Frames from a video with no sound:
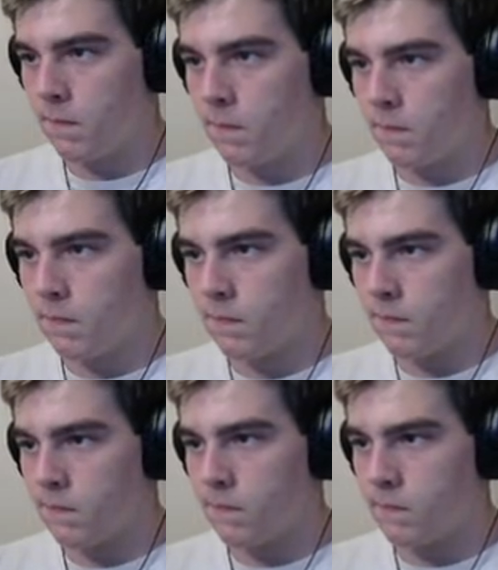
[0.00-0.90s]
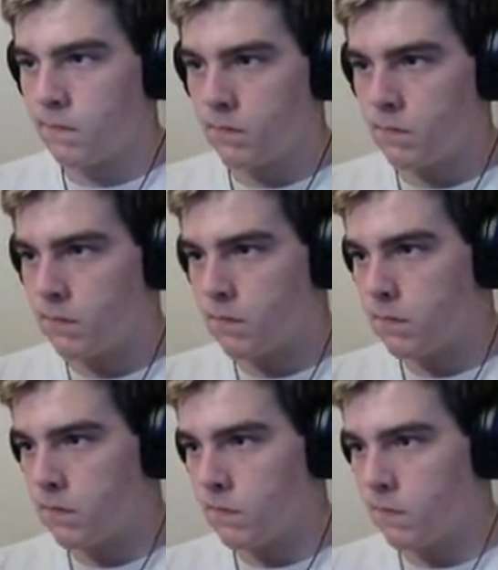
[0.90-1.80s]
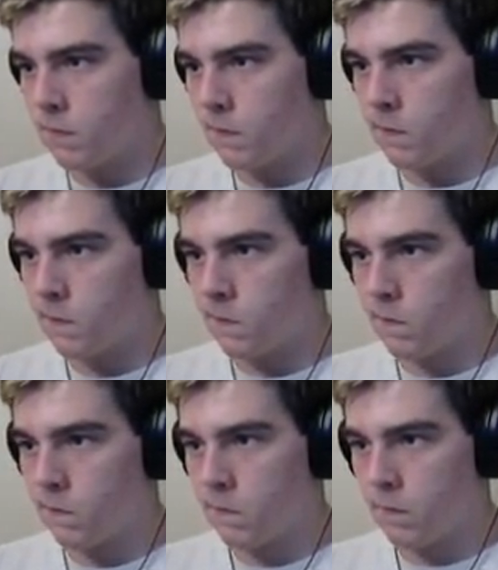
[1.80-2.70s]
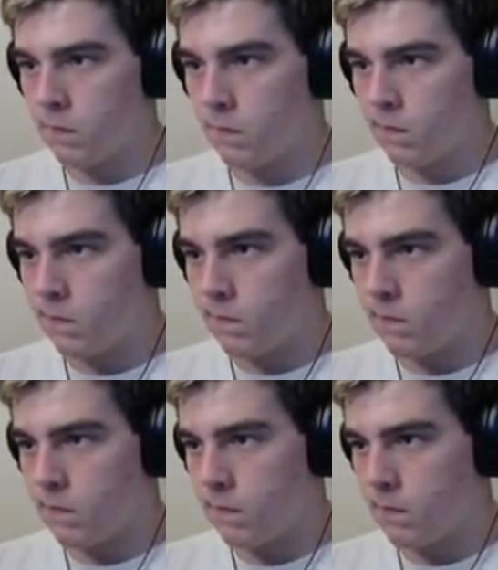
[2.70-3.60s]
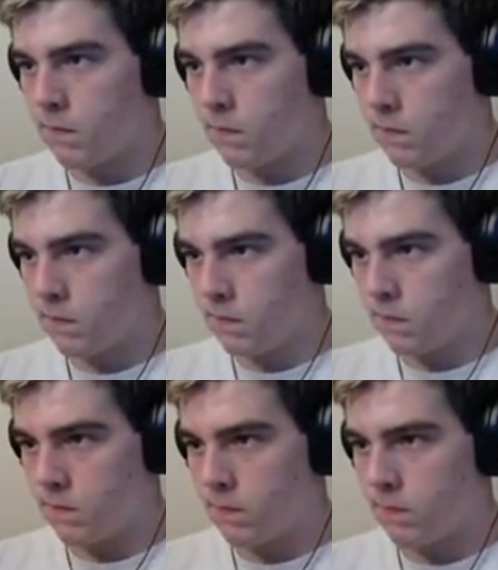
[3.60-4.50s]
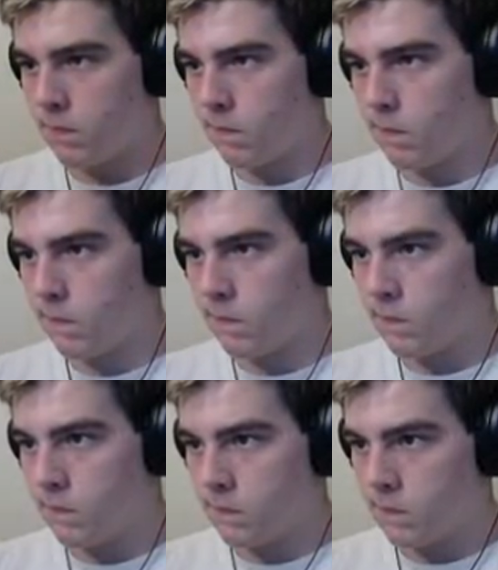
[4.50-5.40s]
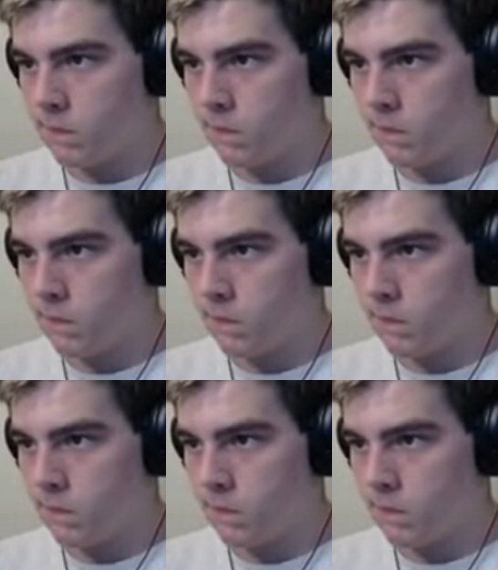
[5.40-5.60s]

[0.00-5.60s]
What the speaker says: [no speech]